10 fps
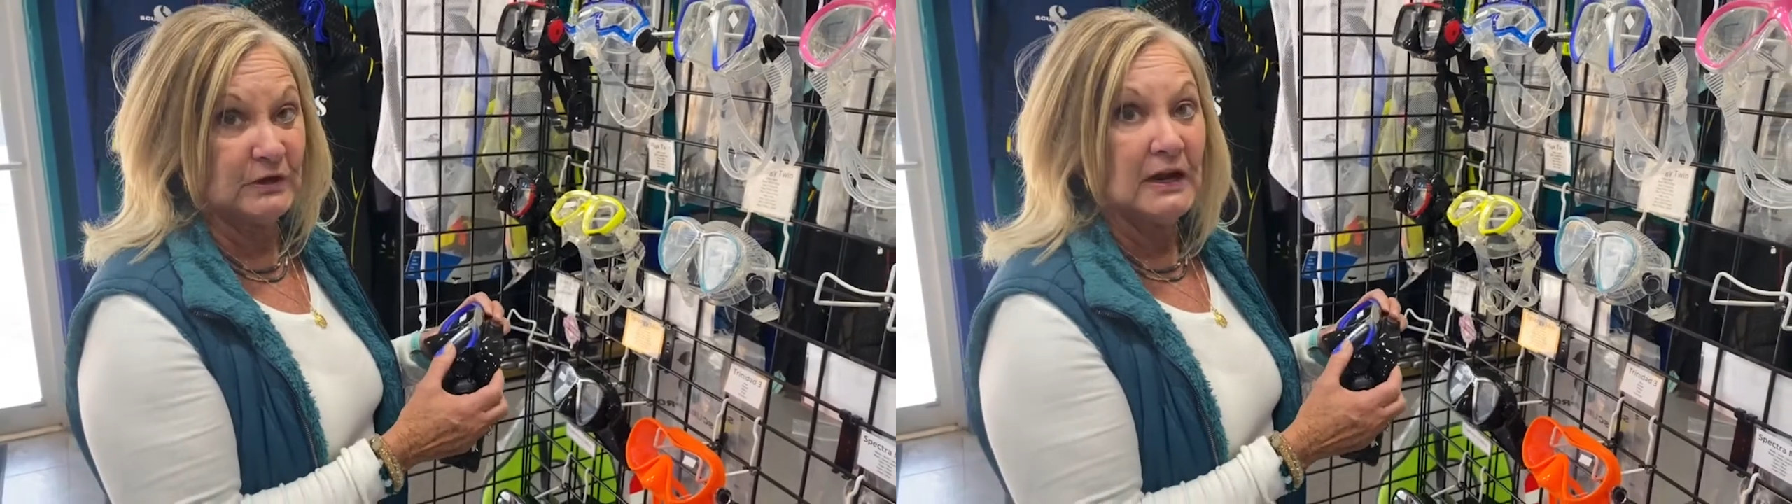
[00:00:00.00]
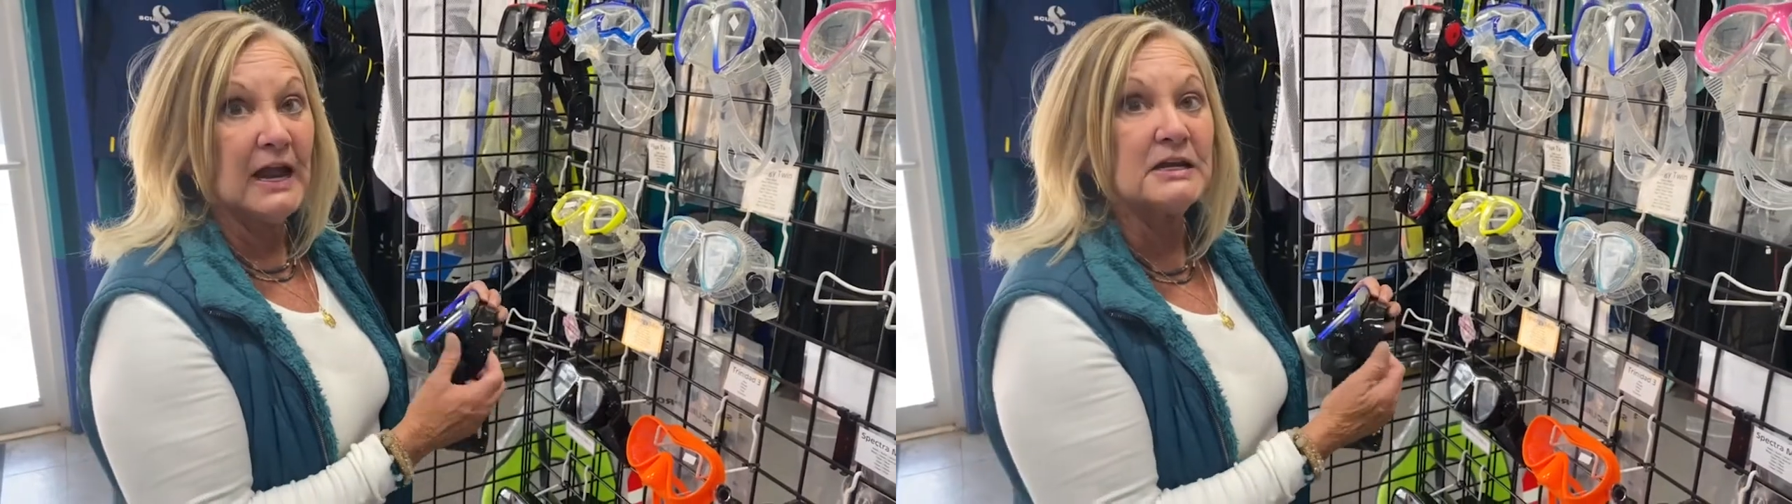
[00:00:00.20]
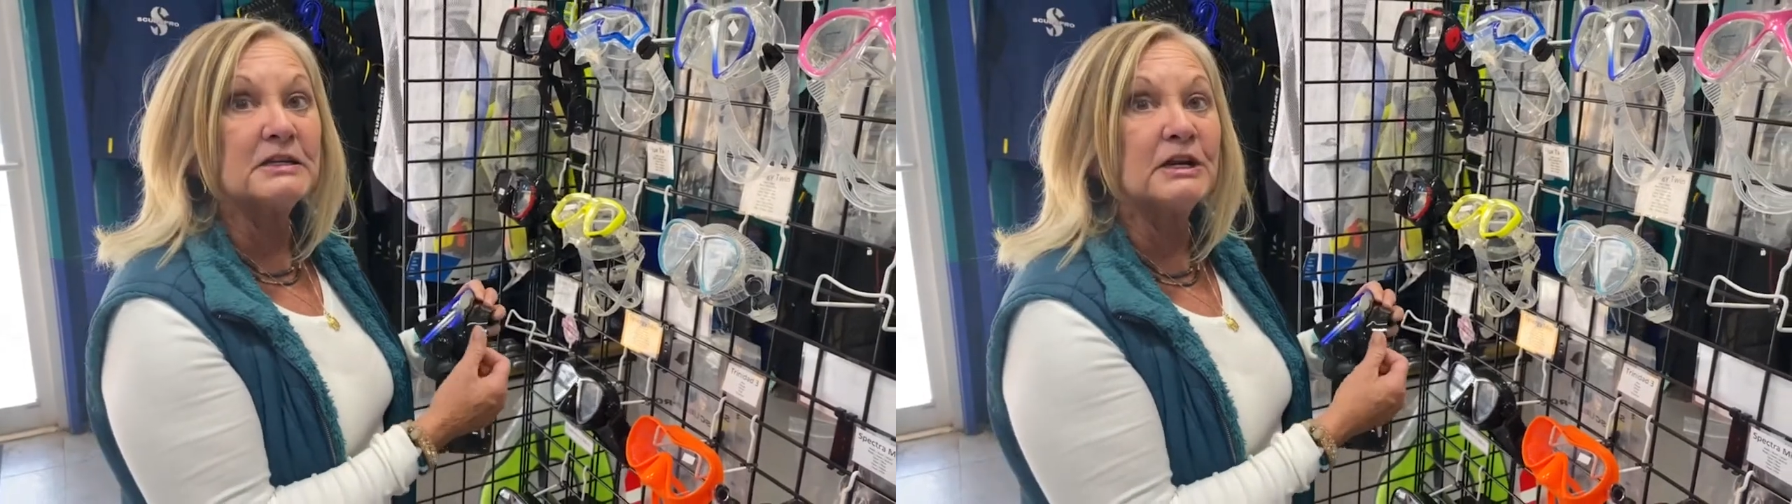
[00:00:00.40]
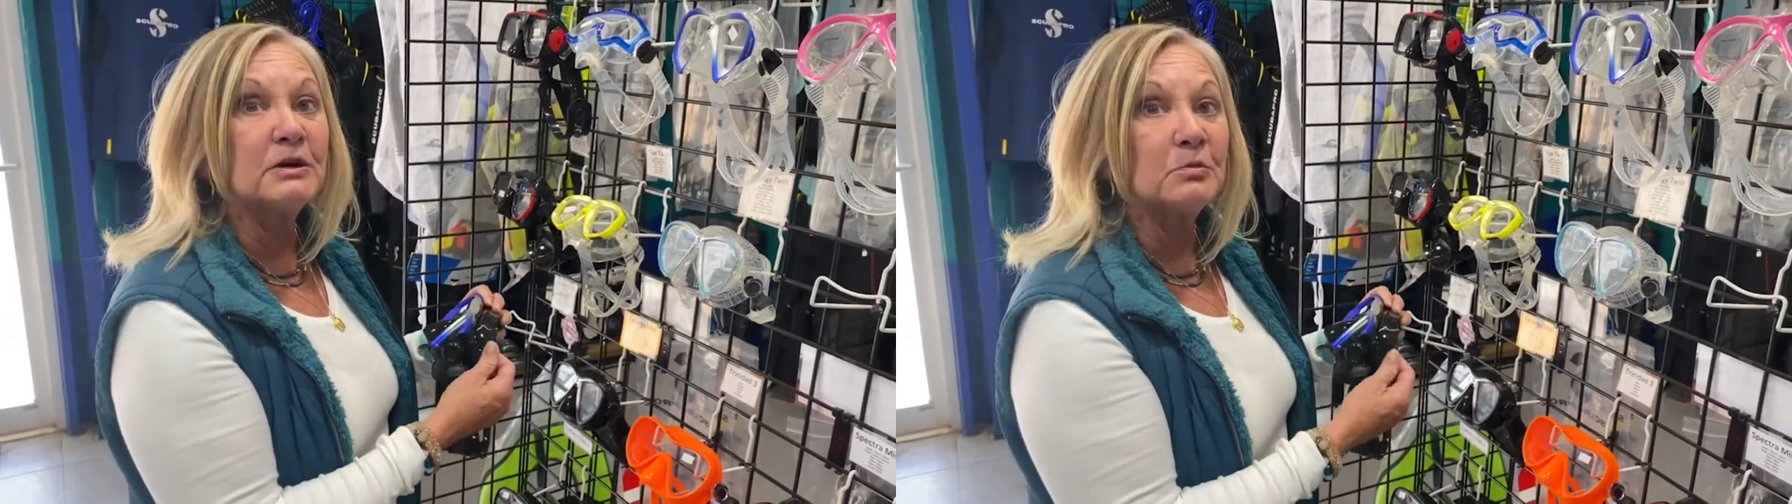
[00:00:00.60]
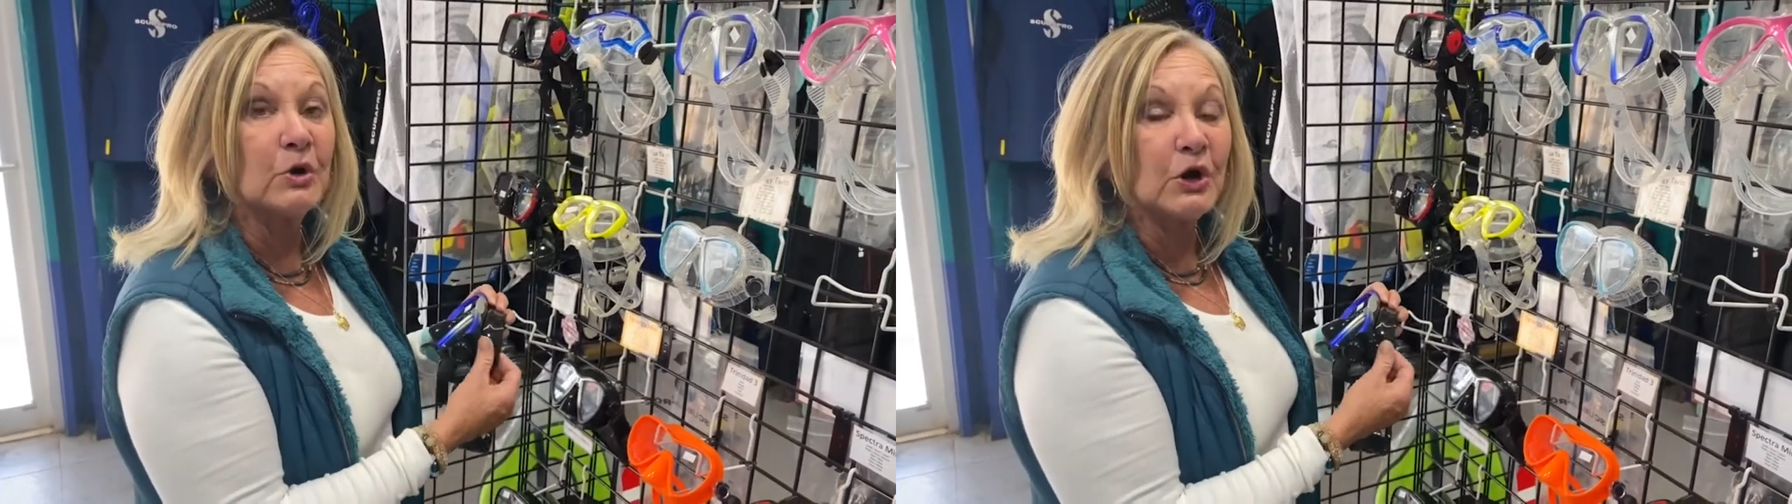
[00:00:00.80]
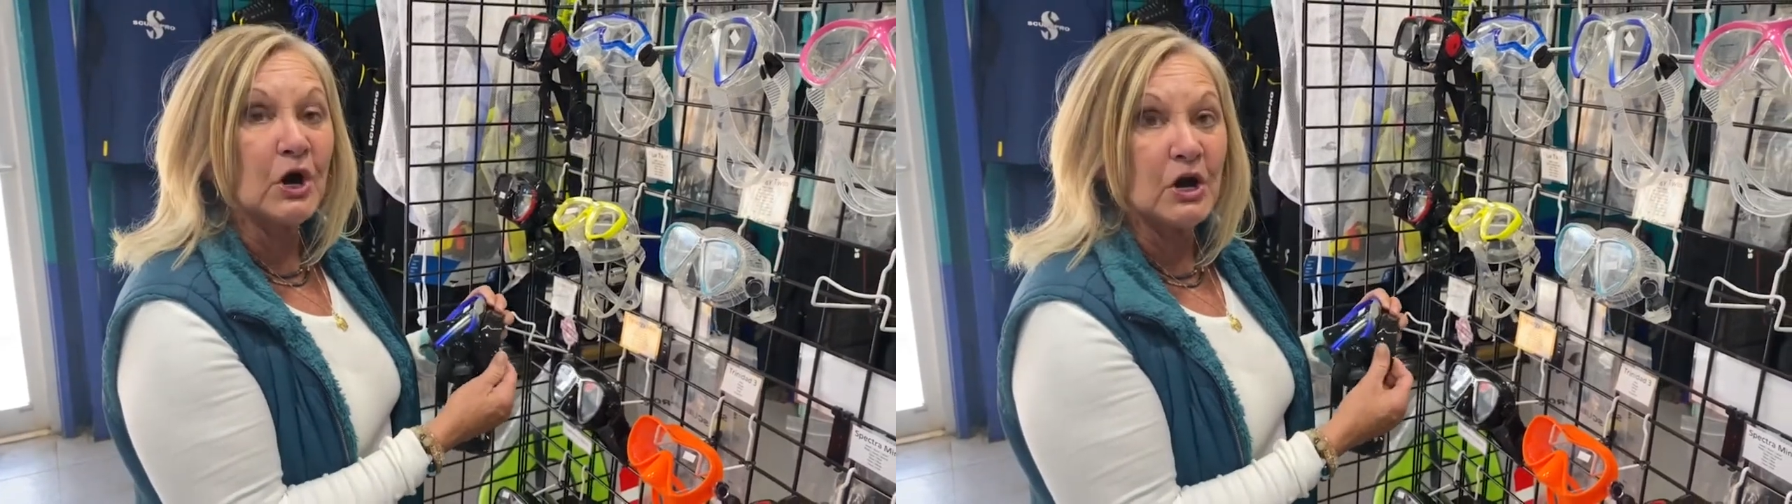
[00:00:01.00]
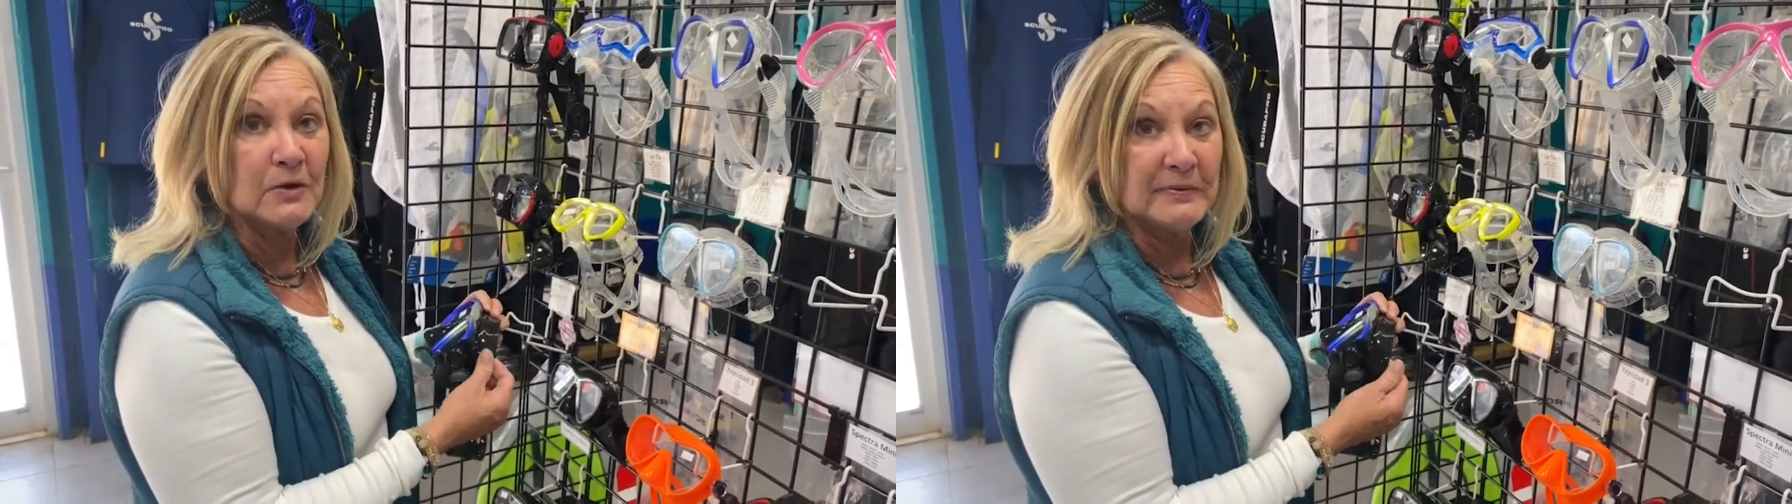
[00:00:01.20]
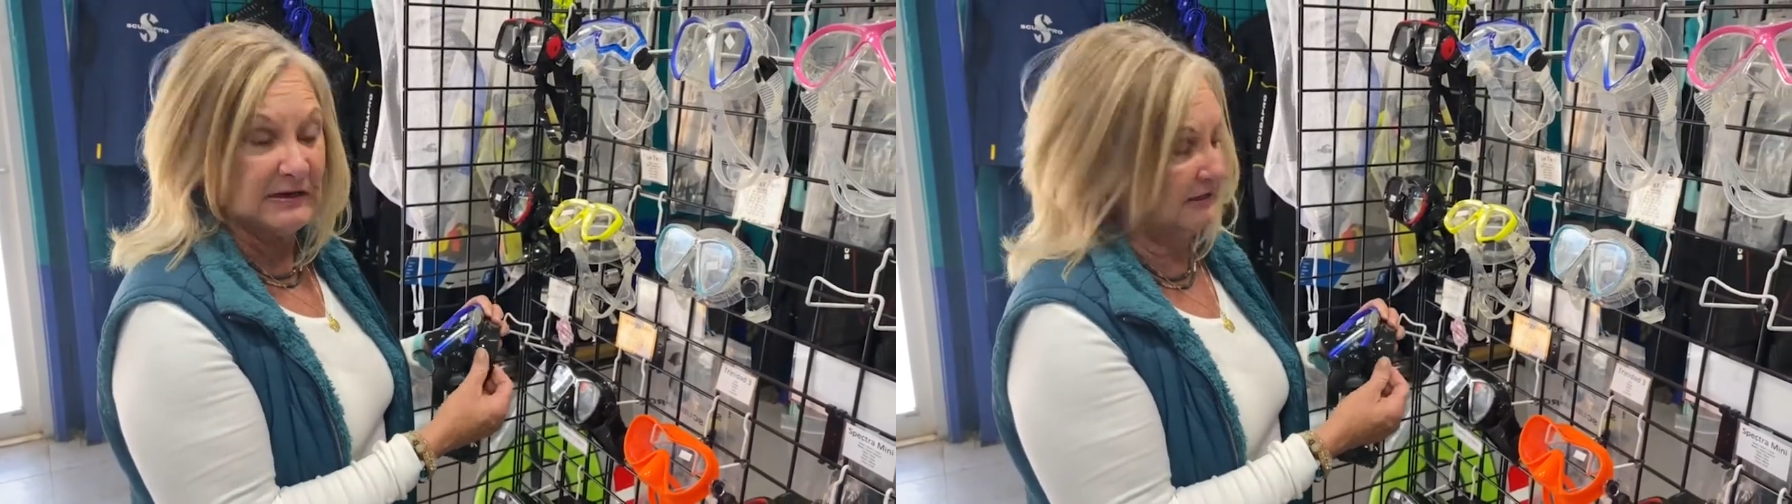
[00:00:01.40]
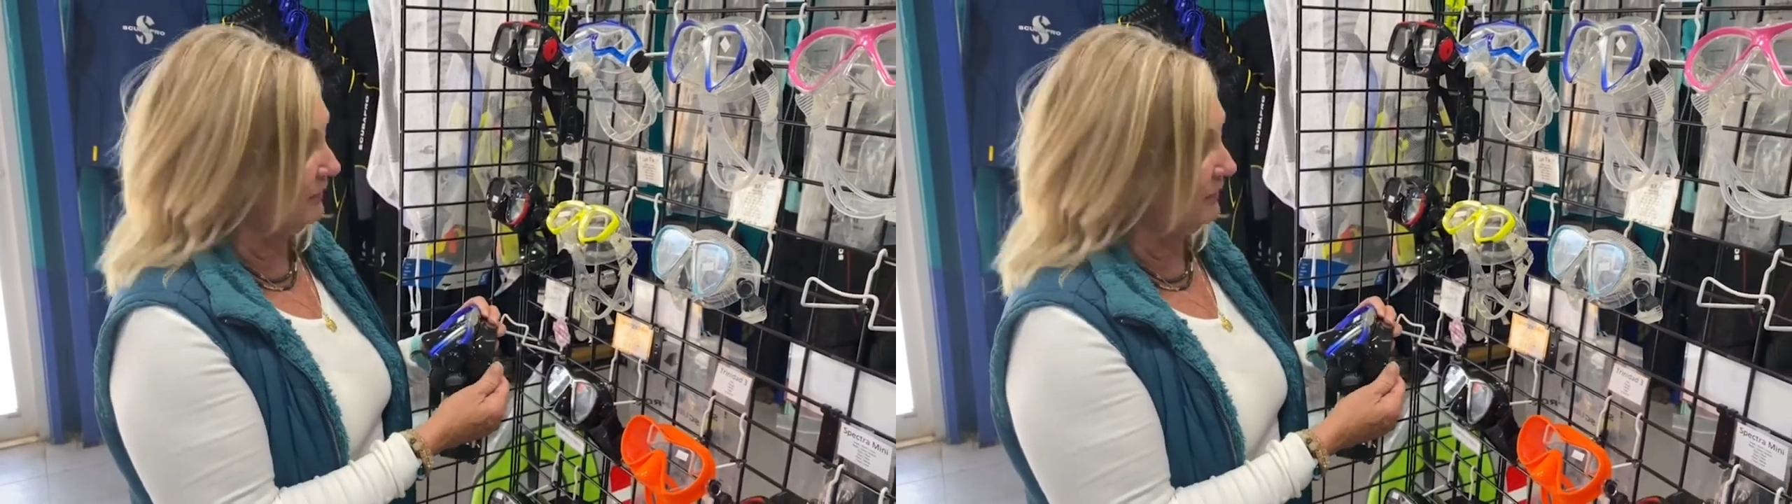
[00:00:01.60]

Has a little more carbon in